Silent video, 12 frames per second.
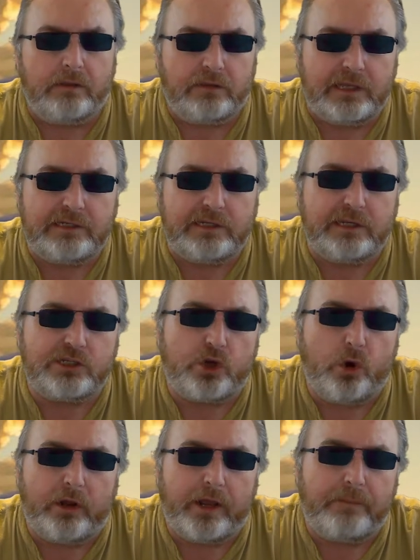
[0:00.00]
Theseus,
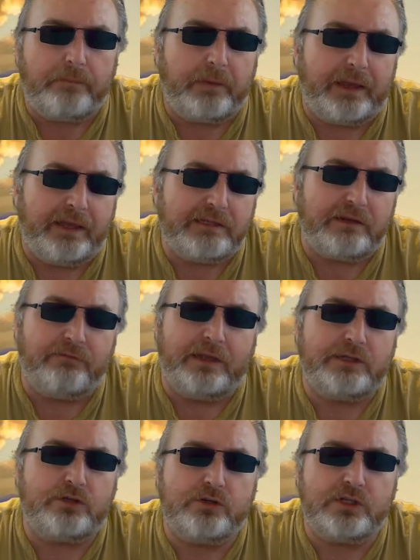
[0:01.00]
caught up by his
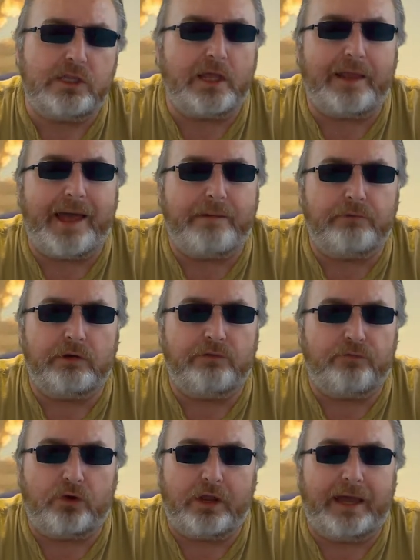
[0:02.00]
adventures in the labyrinth,
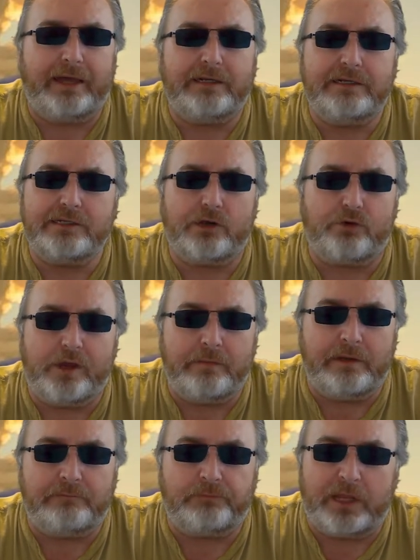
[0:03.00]
forgot his agreement